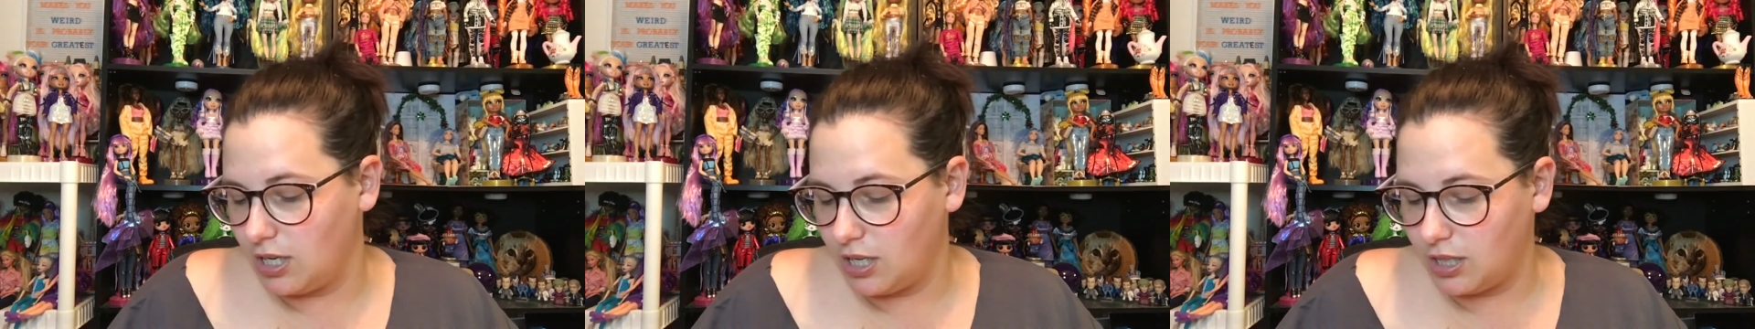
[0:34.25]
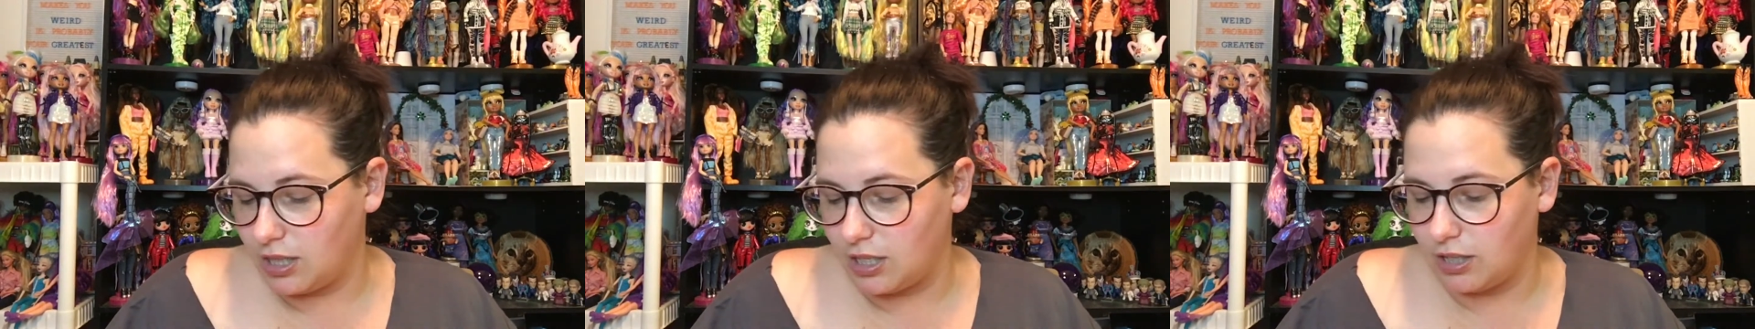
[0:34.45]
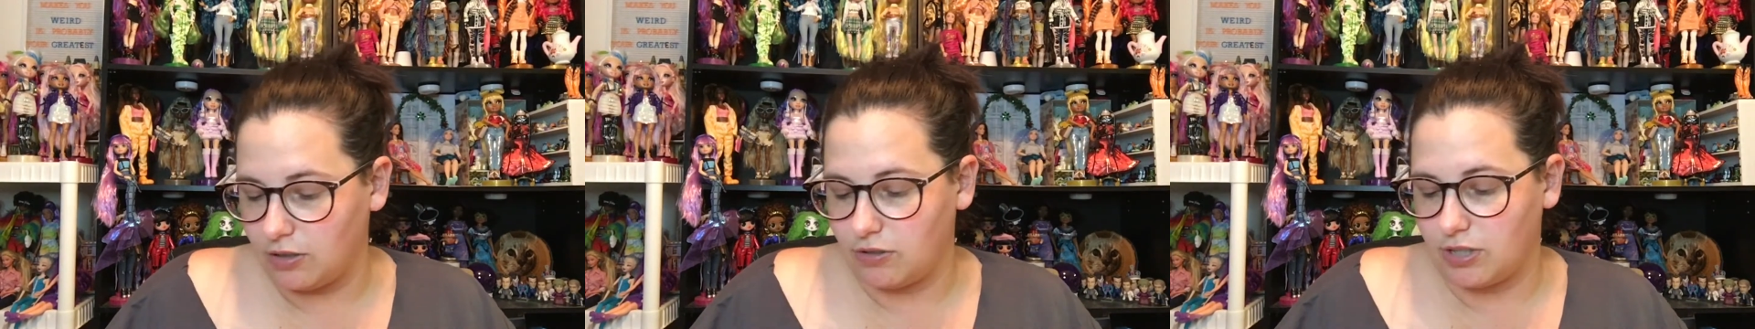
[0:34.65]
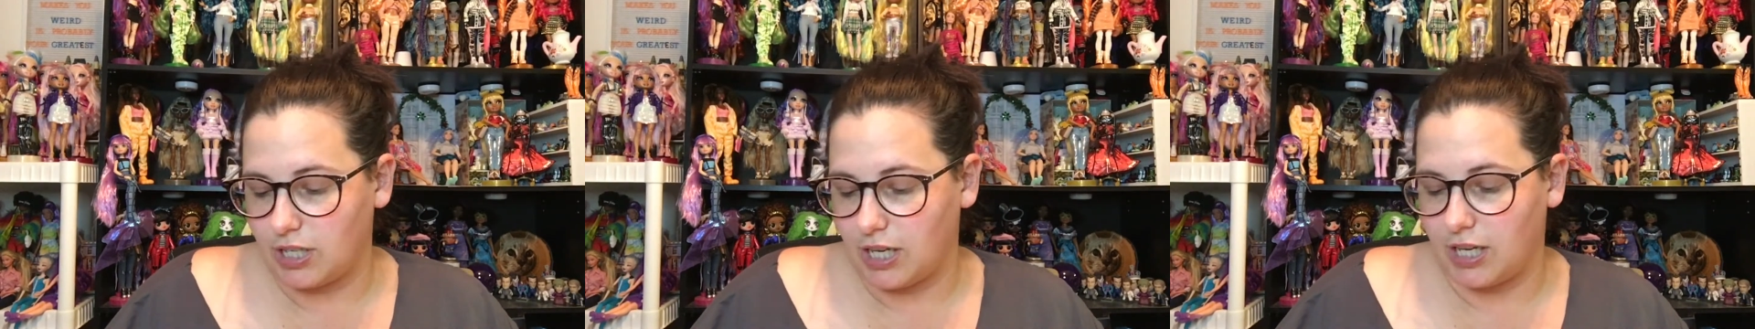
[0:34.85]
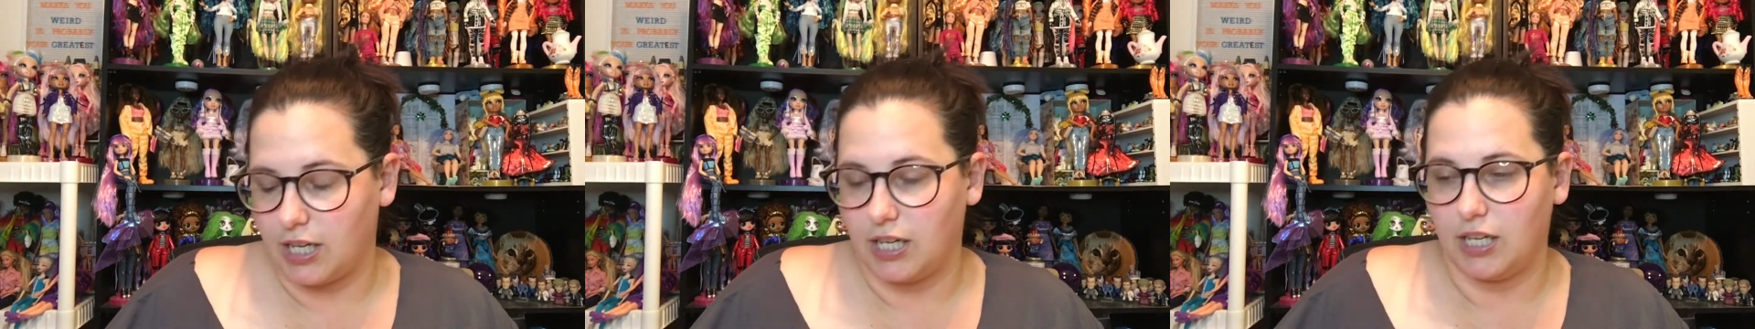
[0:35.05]
the other
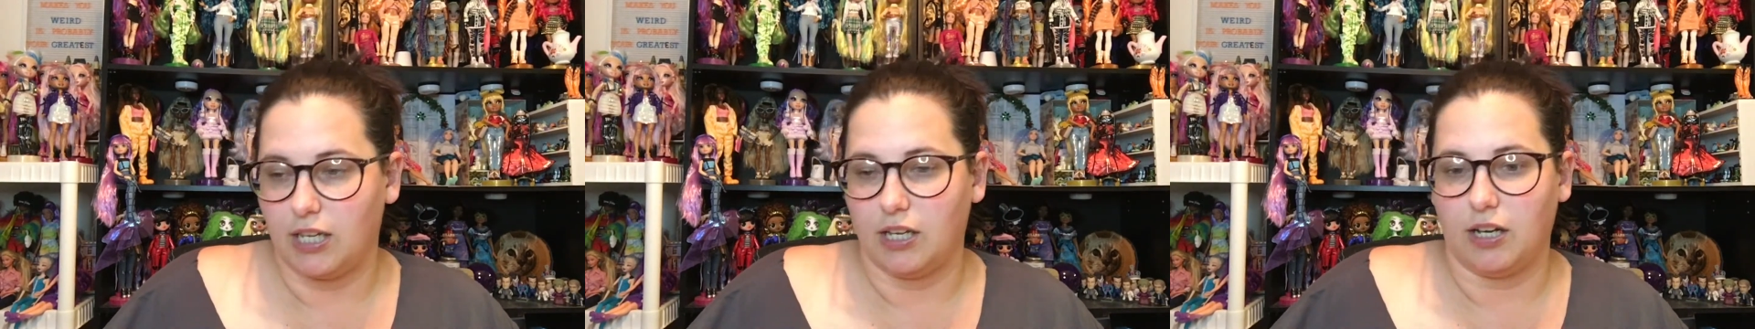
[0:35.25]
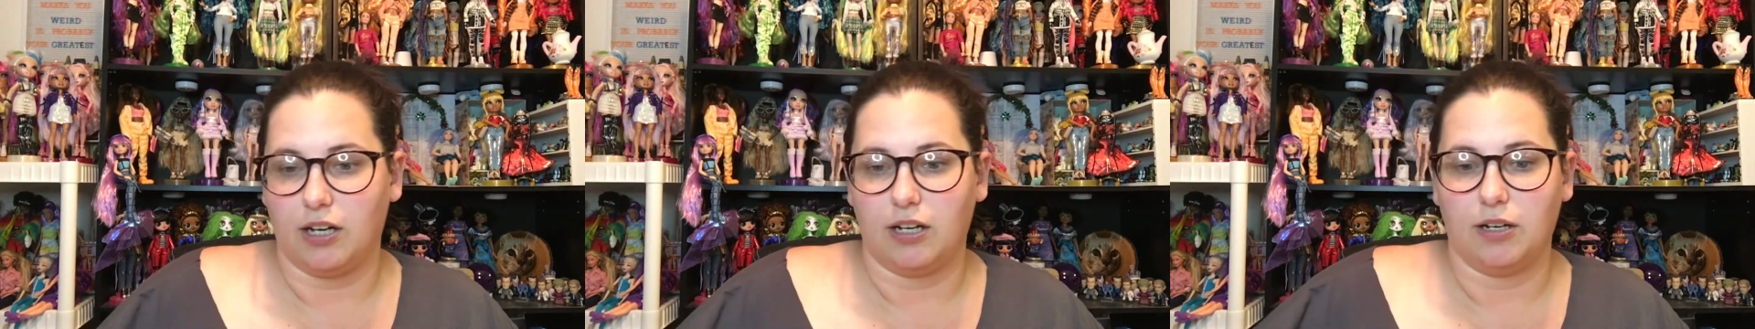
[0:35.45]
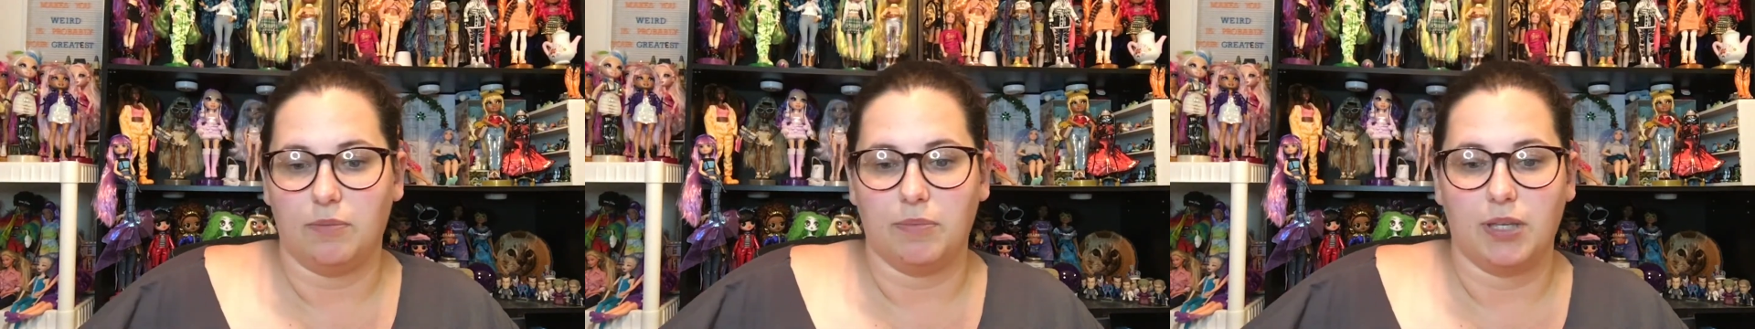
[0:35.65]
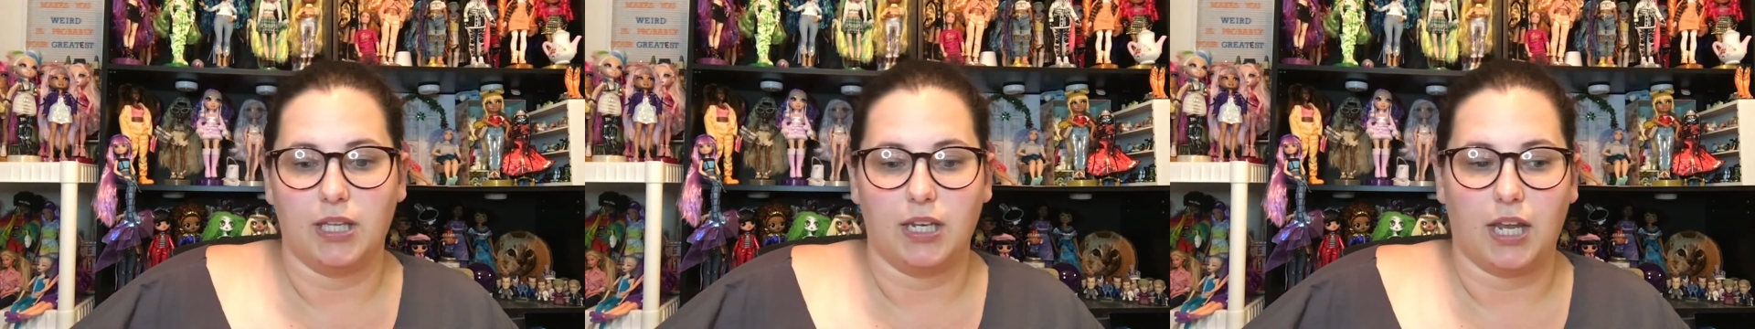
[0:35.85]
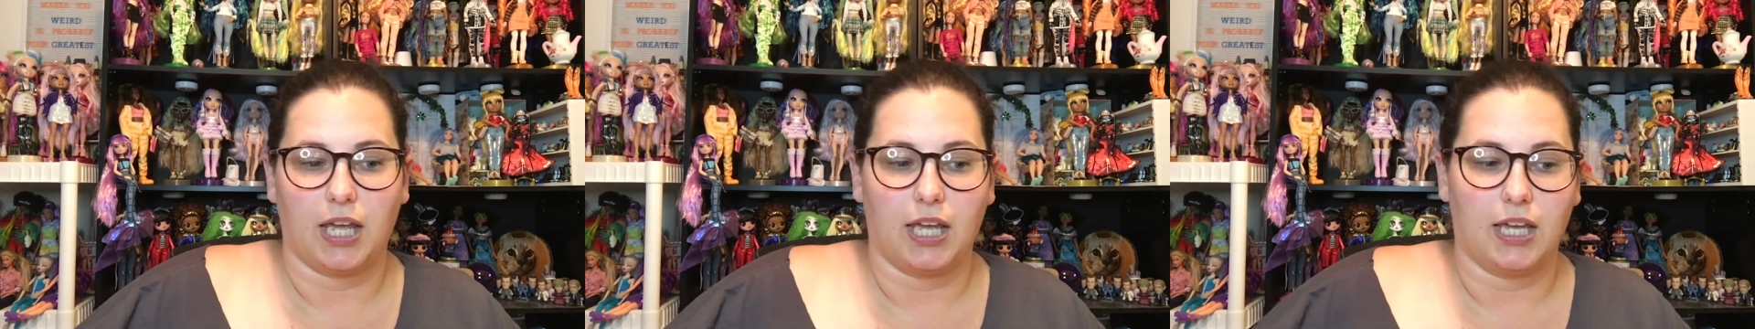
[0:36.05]
day um, in
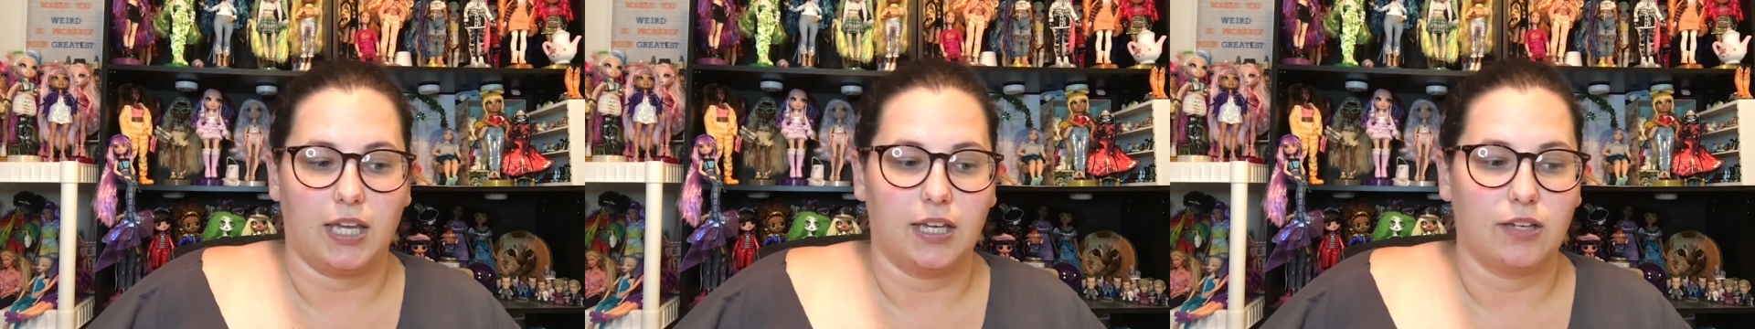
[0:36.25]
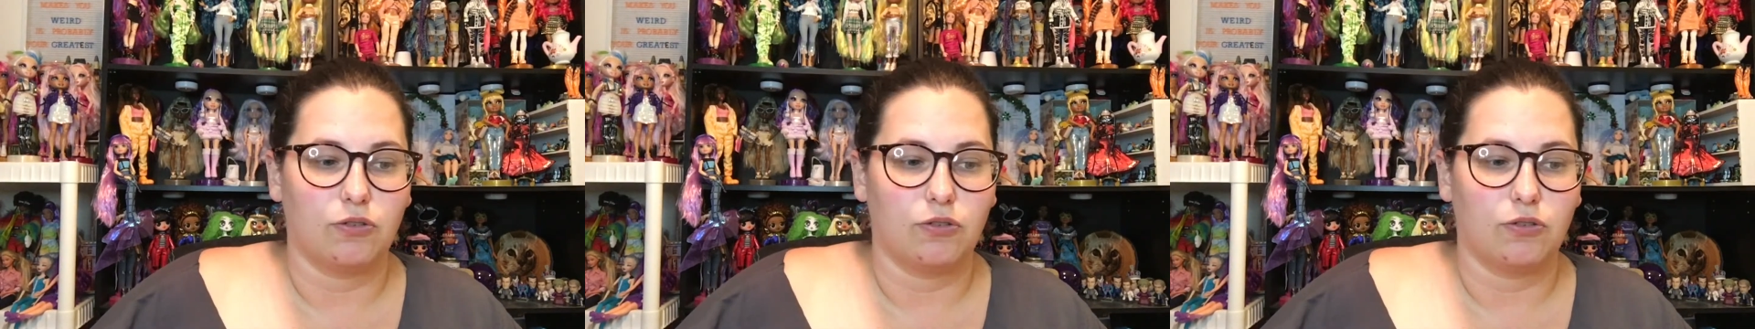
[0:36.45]
a